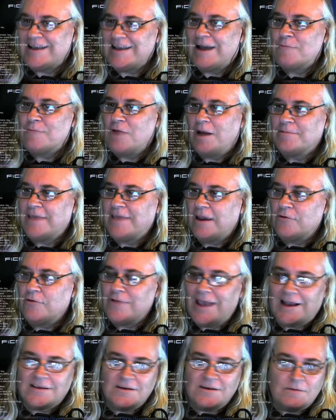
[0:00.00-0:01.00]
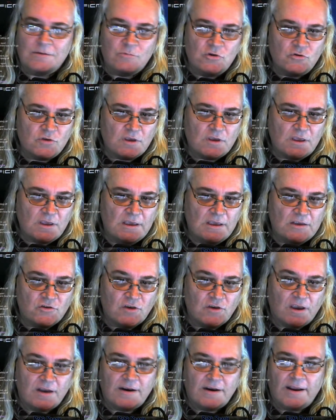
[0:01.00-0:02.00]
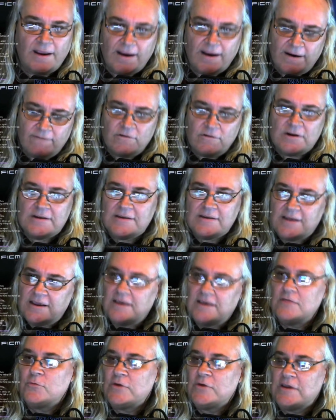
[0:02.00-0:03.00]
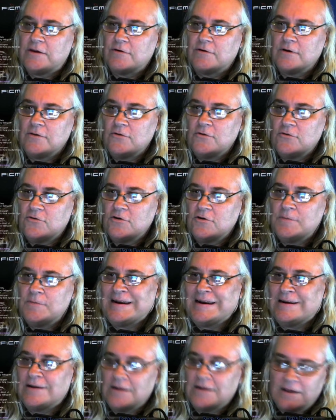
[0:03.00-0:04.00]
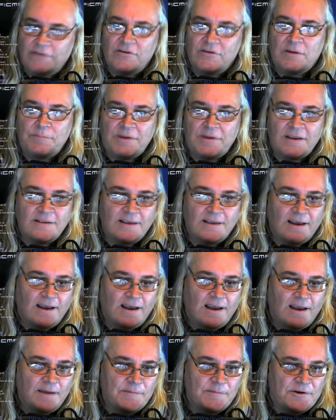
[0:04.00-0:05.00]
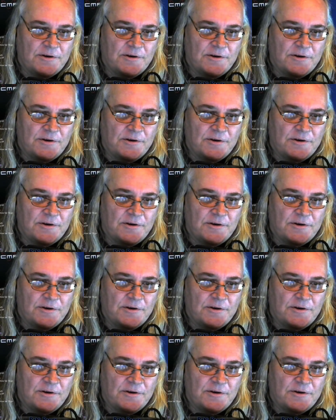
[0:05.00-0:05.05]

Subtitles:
I'm Robk, reacting to music each and every day of the week here on YouTube and loving it big time,